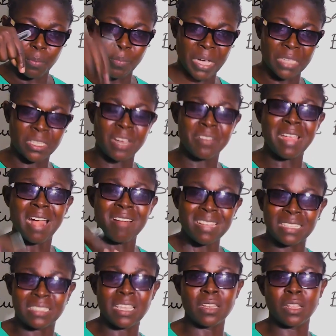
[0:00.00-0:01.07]
bacteria
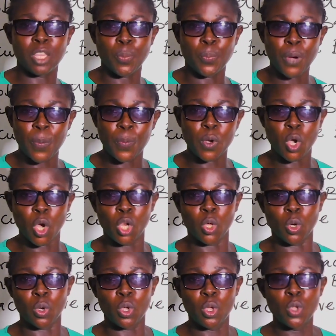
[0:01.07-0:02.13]
retaining the purple
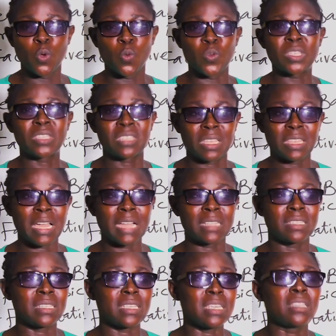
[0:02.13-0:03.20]
color, we say
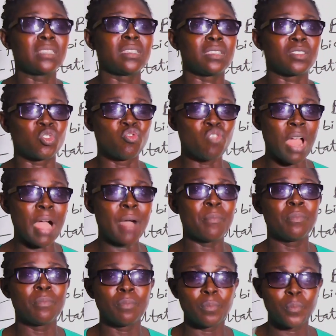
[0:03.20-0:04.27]
that it is
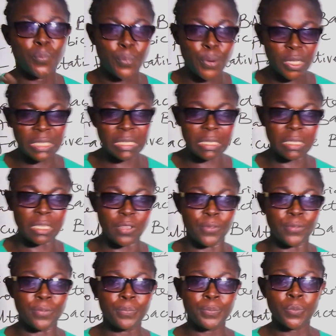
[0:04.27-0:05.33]
gram
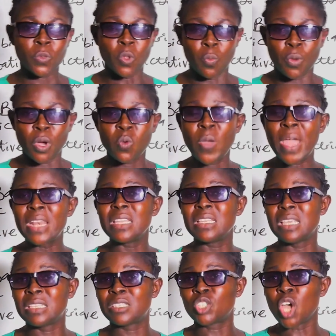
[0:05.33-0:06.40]
positive. But when
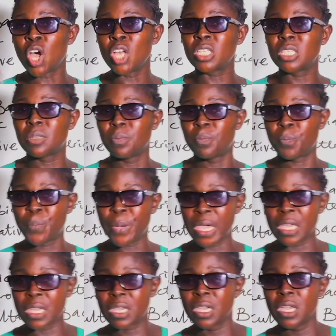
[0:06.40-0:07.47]
it turns
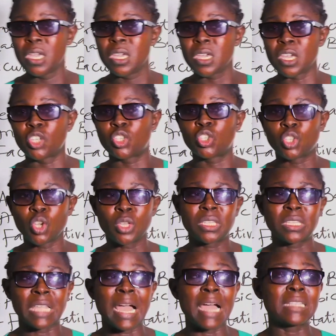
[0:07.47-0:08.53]
pink, it
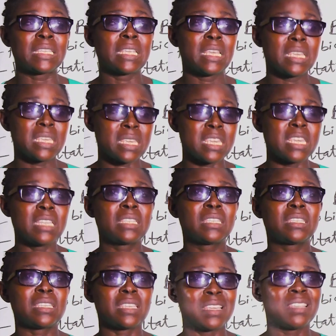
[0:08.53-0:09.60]
shows that it
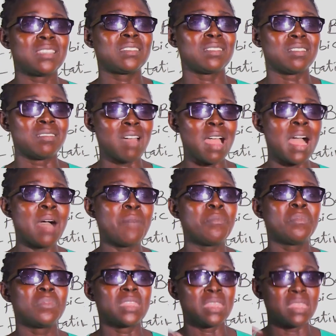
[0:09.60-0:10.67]
is
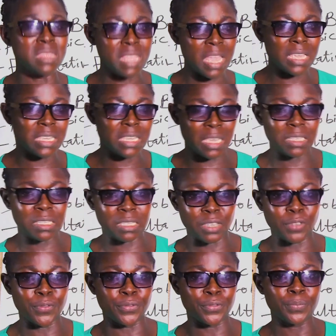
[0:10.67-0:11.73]
gram
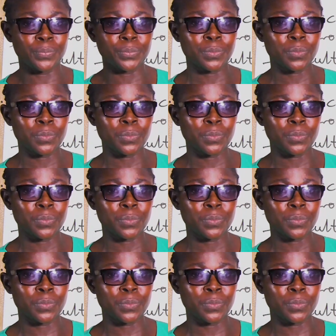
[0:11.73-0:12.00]
negative.